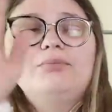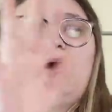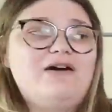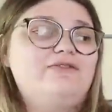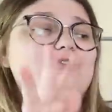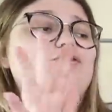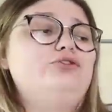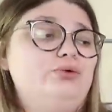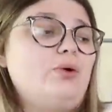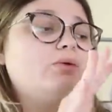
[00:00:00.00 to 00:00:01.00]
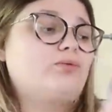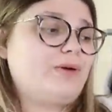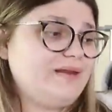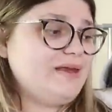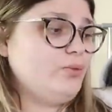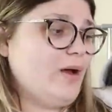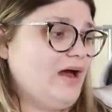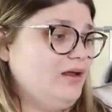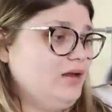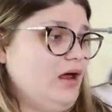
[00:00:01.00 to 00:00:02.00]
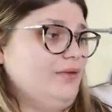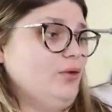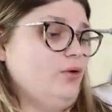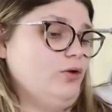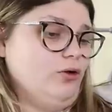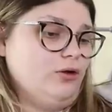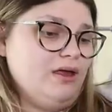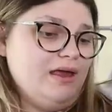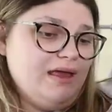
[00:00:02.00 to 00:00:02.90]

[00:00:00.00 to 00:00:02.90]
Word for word: Puffers do really well on the whole.